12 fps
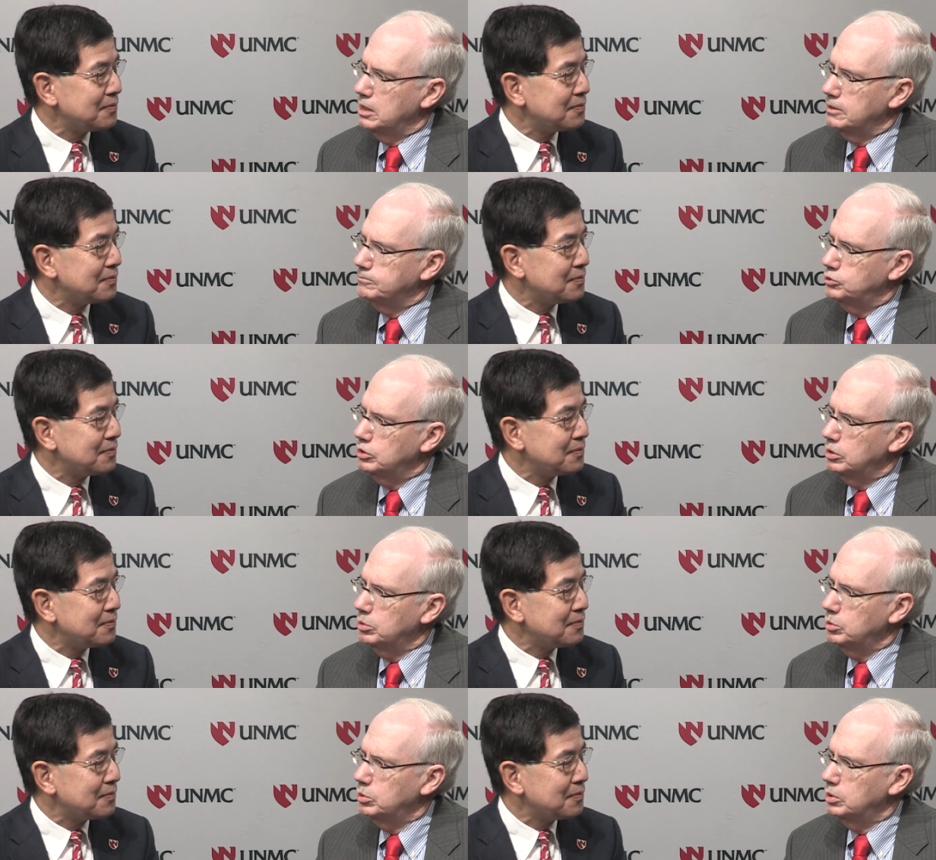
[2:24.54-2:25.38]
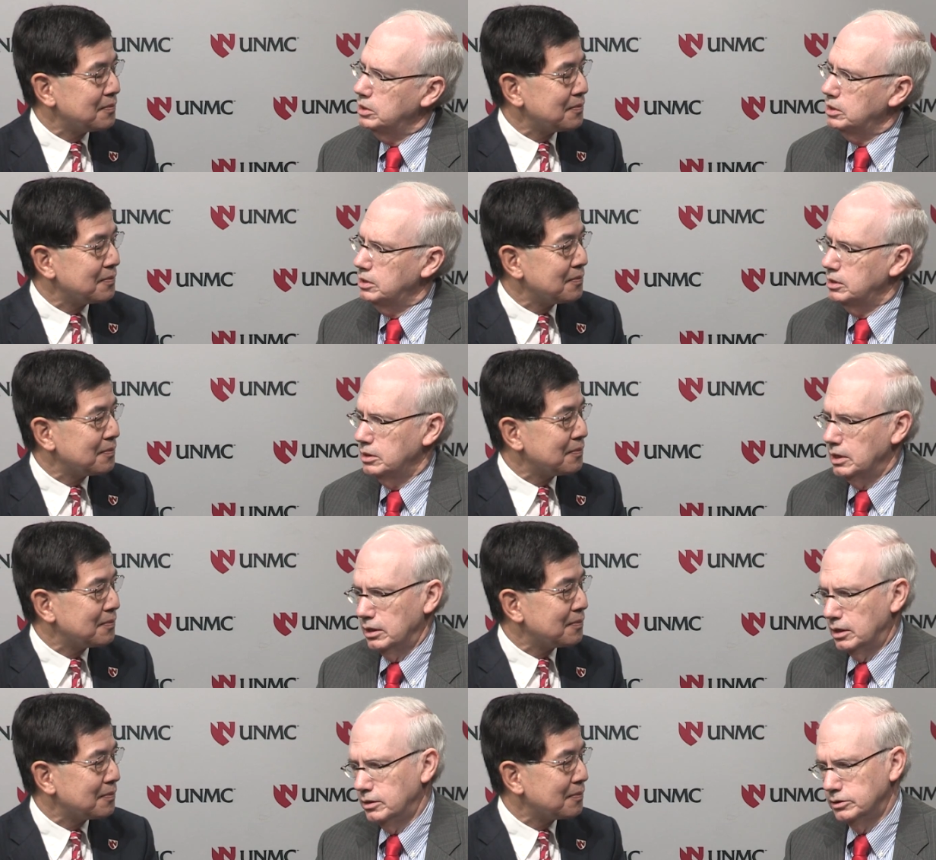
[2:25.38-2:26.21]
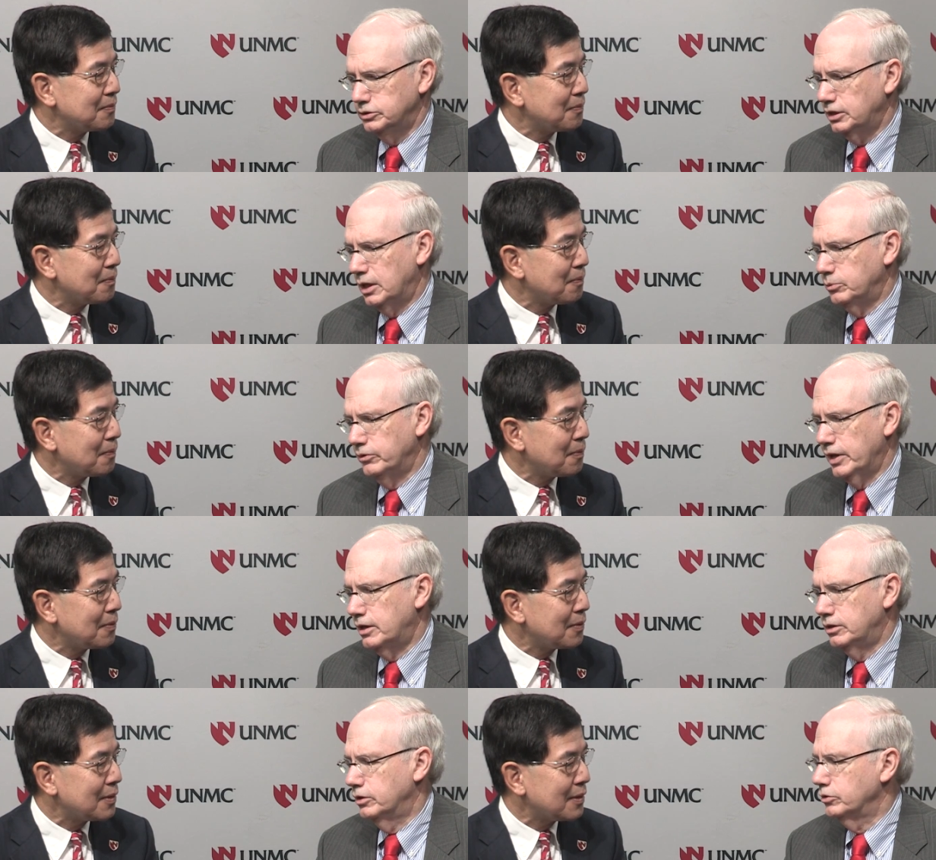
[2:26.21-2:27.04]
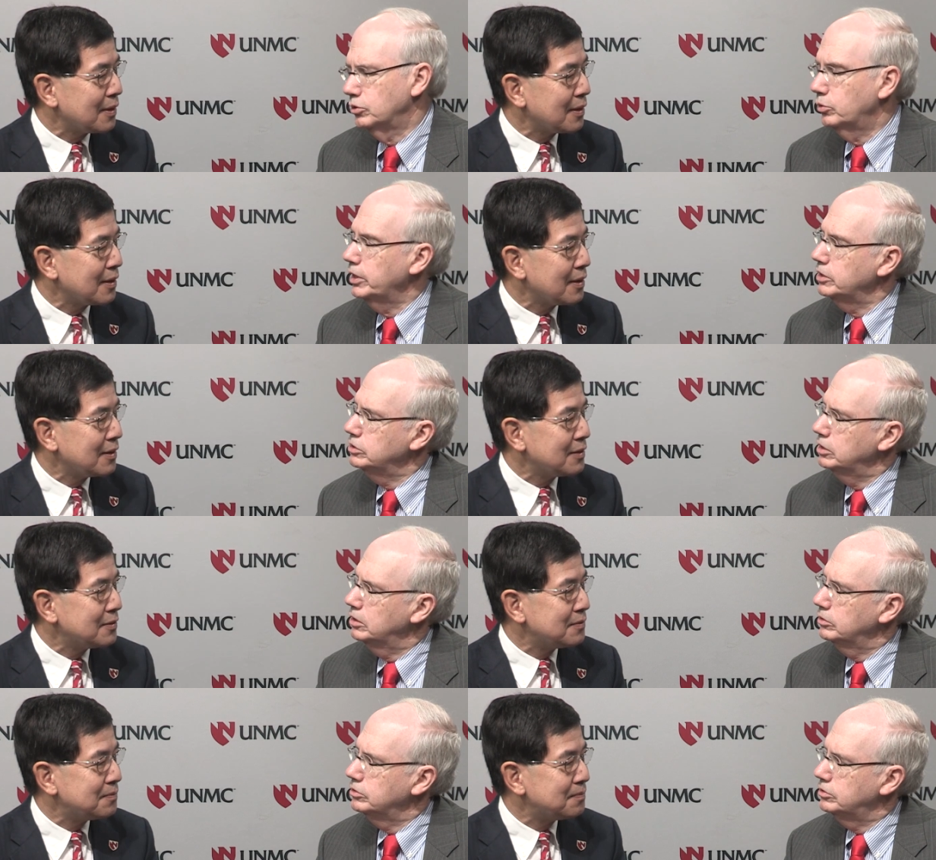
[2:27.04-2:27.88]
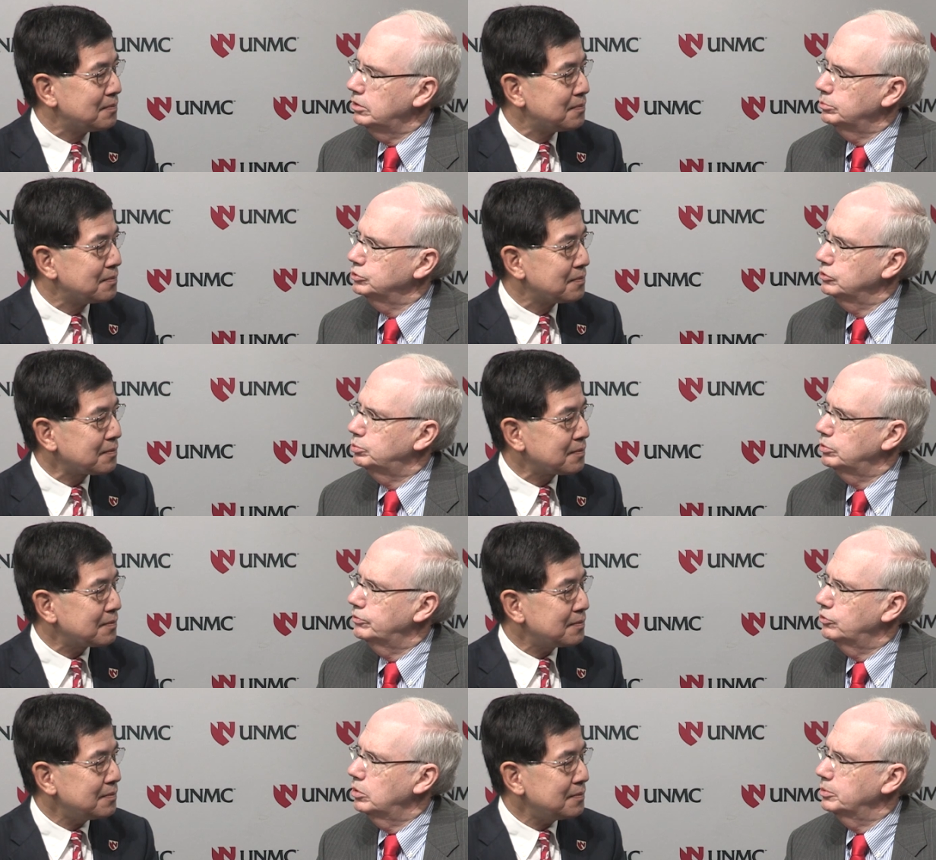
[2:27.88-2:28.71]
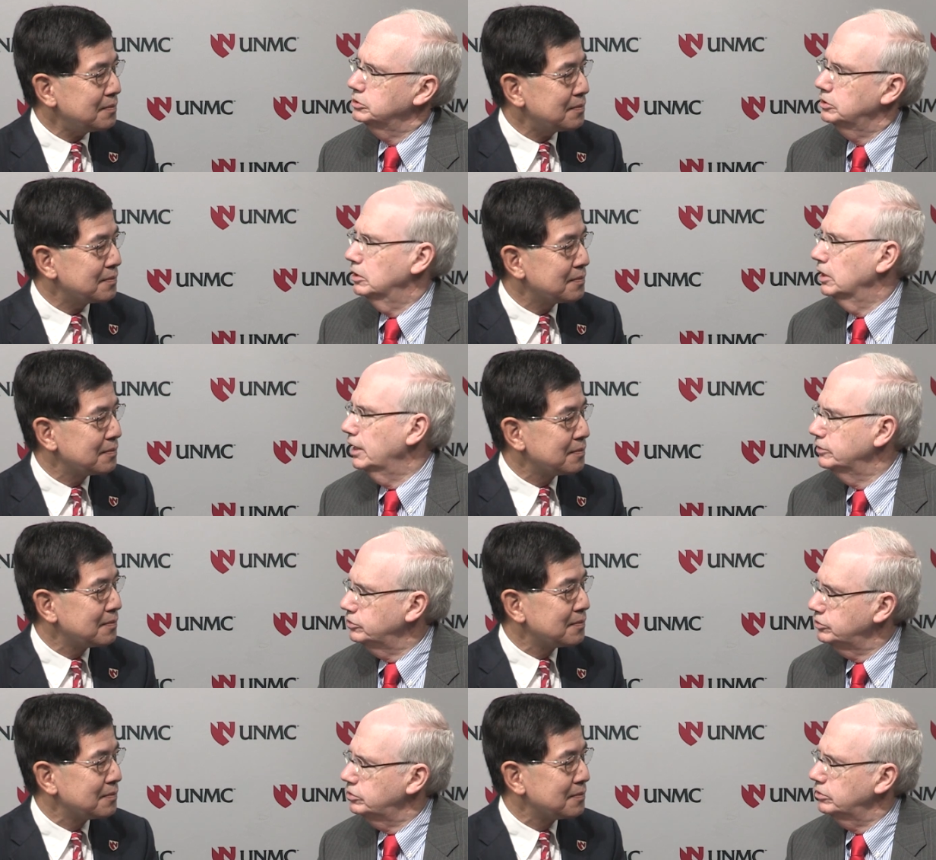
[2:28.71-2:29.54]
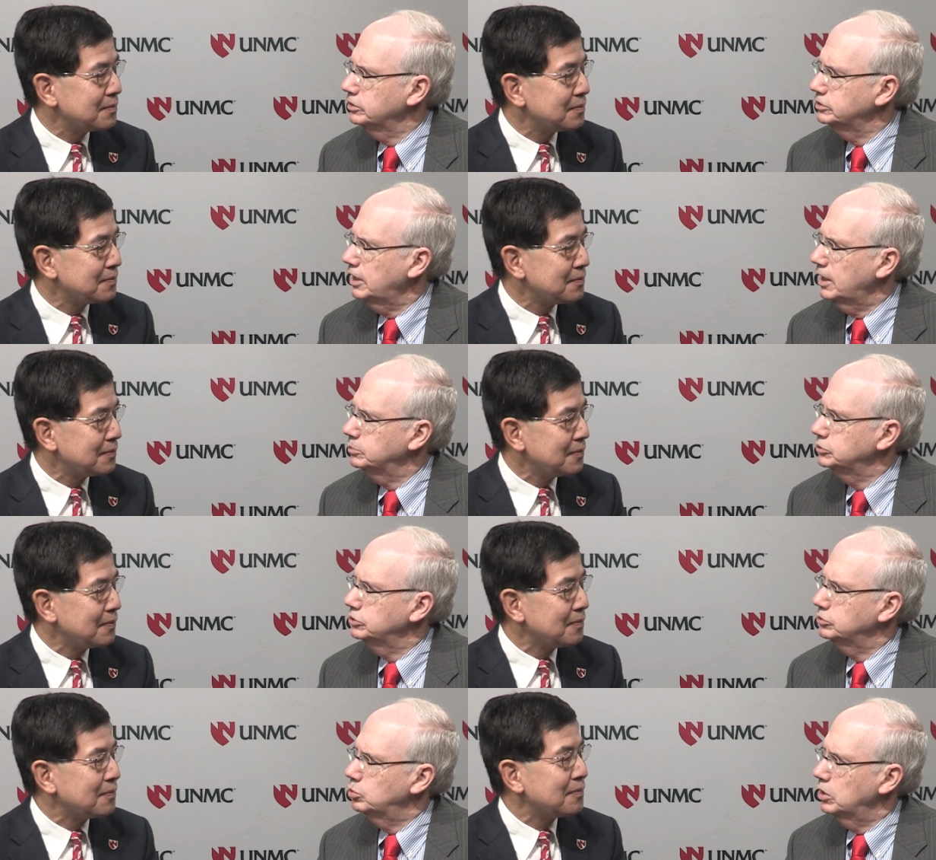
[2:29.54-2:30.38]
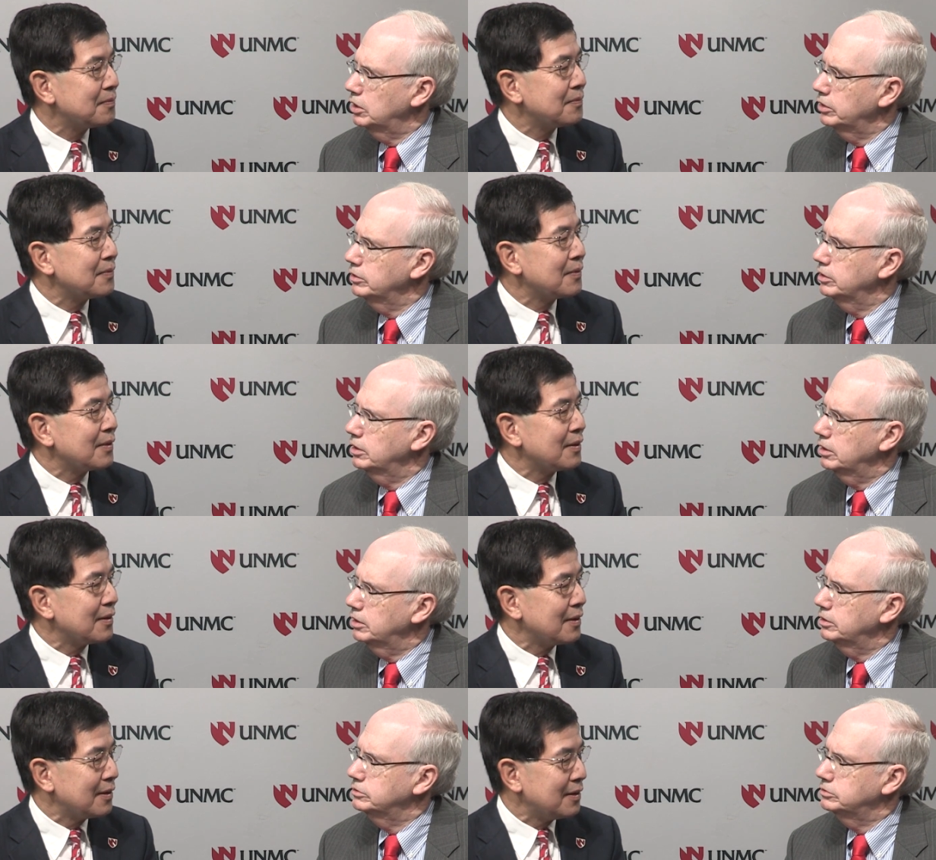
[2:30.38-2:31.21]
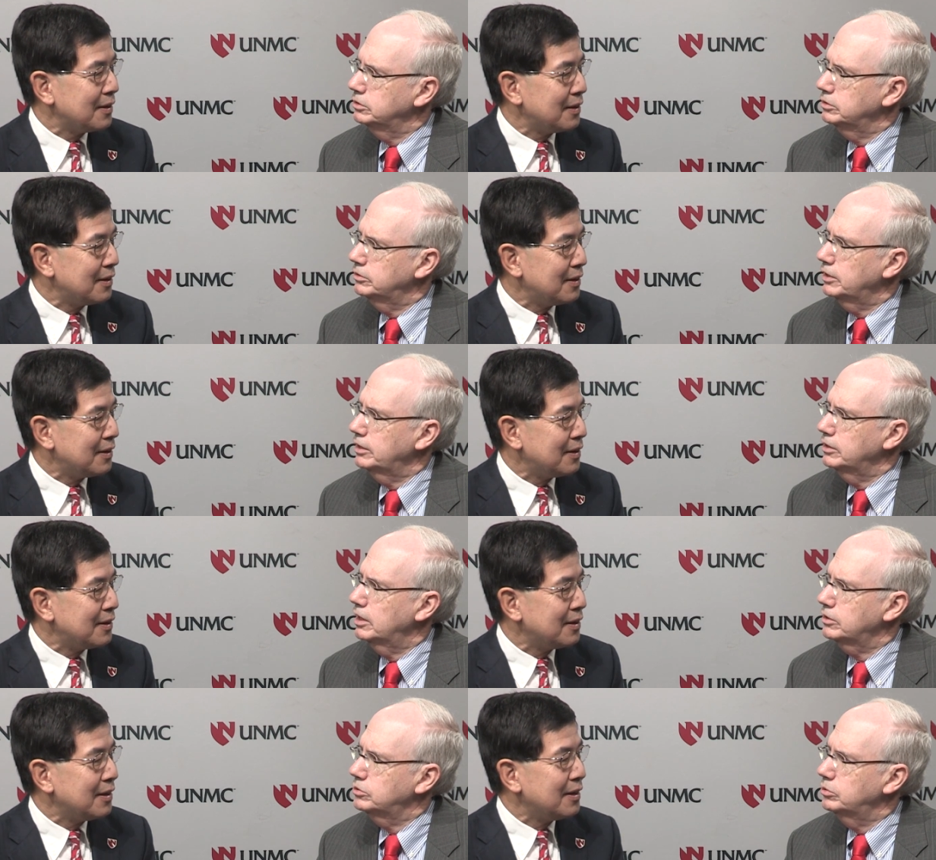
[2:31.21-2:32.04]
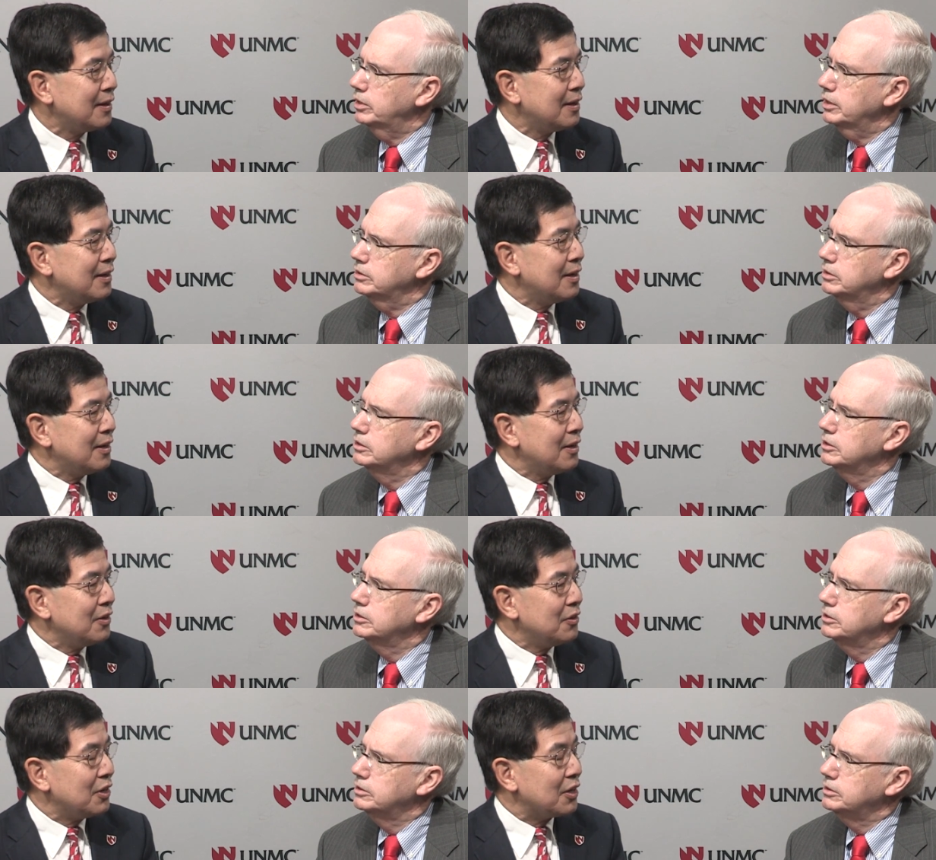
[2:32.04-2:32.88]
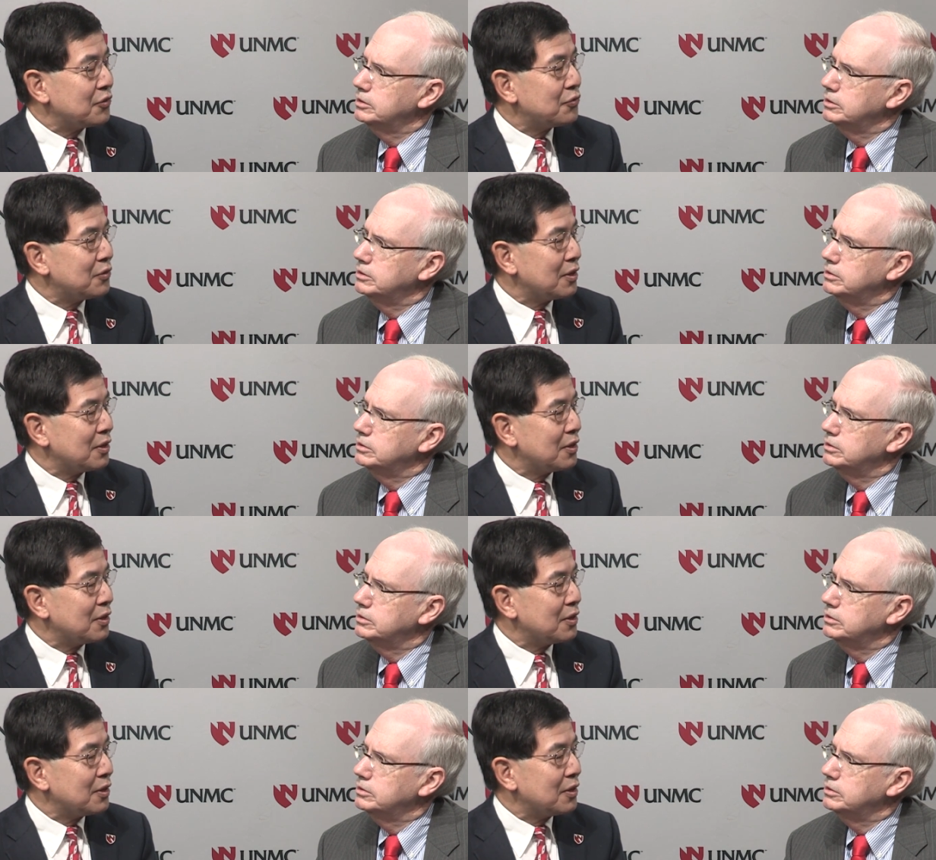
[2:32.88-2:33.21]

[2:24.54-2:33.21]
Speaker 1: And so uh, I understand we had another great year in terms of performance on licensure exams as well. Uh, is, is, that not correct?
Speaker 2: Yes,